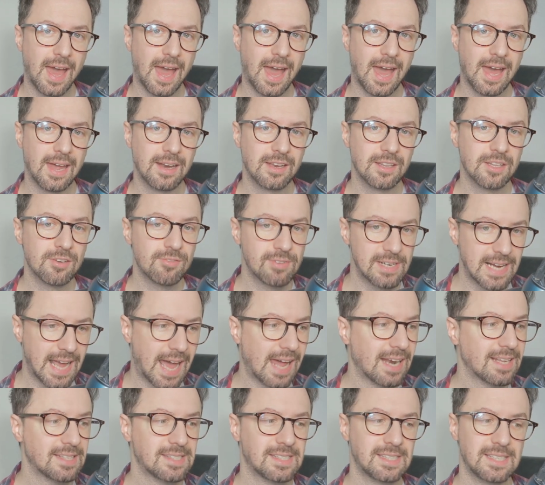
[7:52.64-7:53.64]
And the
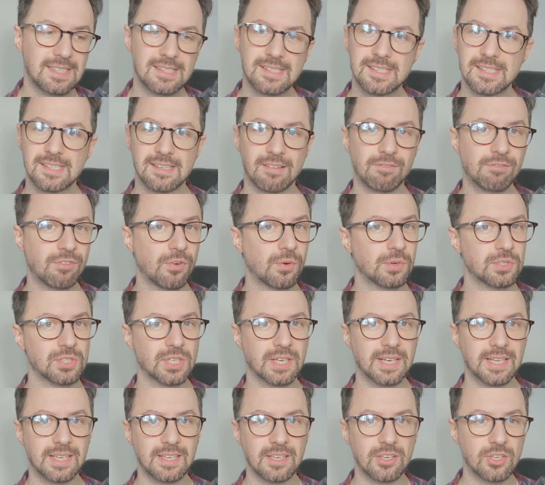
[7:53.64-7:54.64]
reality is, is
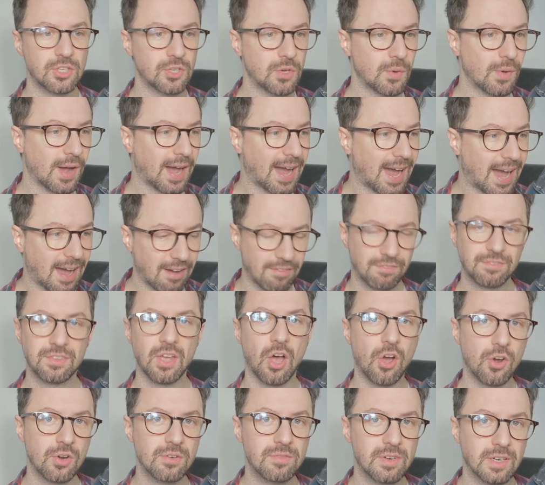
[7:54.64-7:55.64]
unfortunately, you have
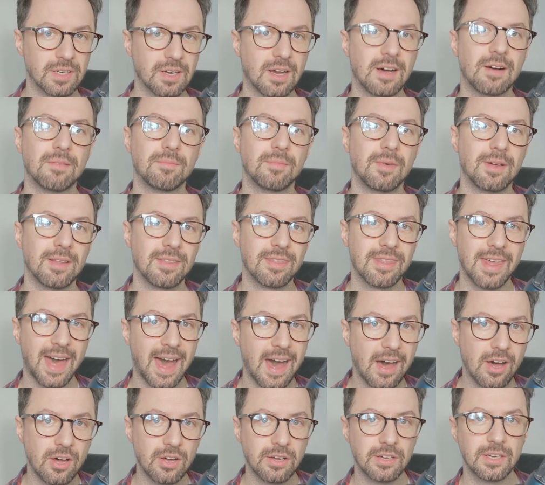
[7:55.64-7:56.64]
to overcome
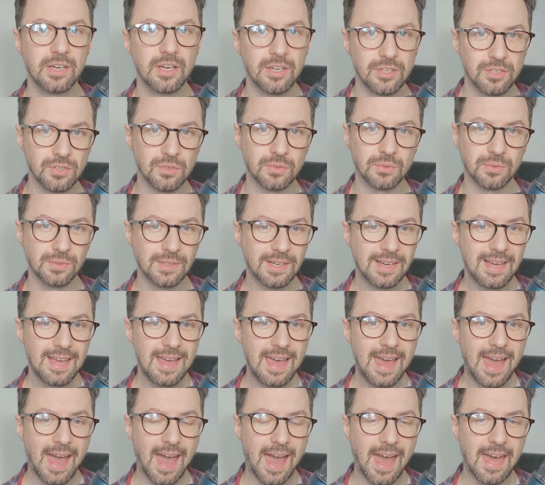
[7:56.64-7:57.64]
that hurdle.
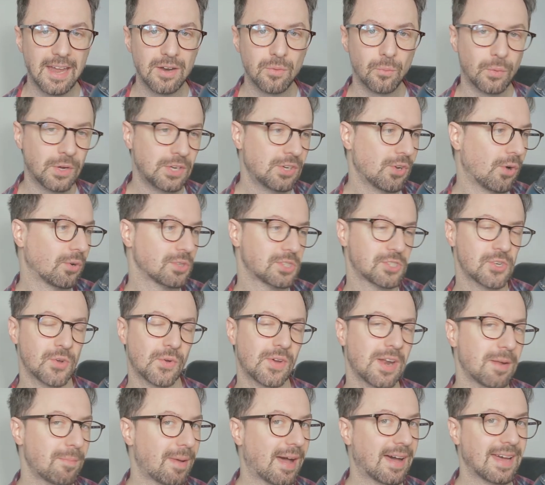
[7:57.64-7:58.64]
And we're not
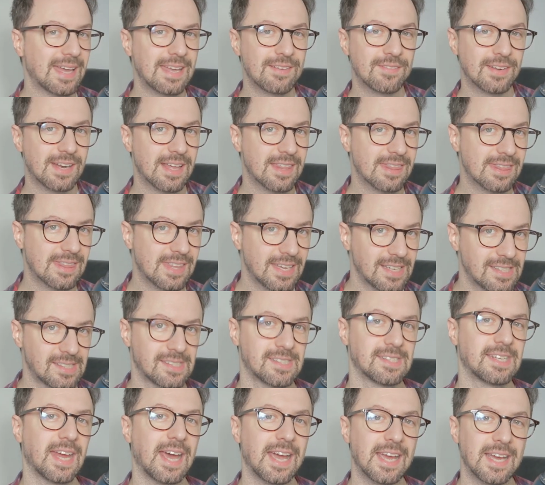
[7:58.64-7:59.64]
talking about even at this
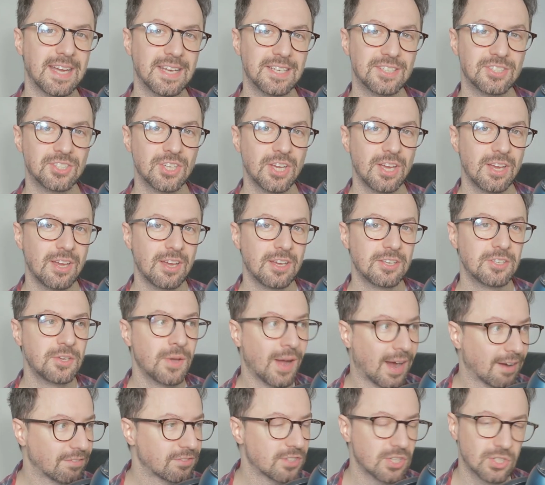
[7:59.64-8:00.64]
stage, you
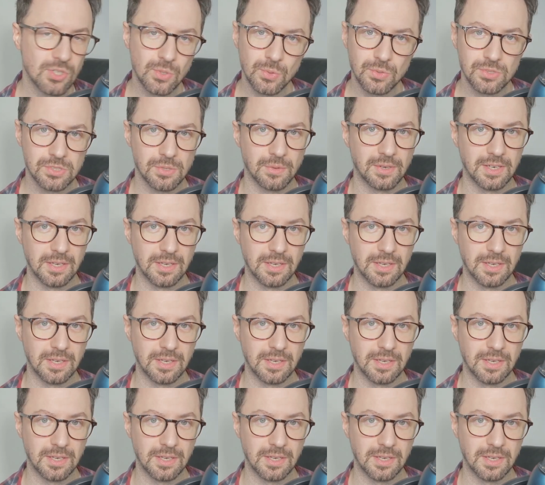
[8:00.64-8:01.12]
have to talk to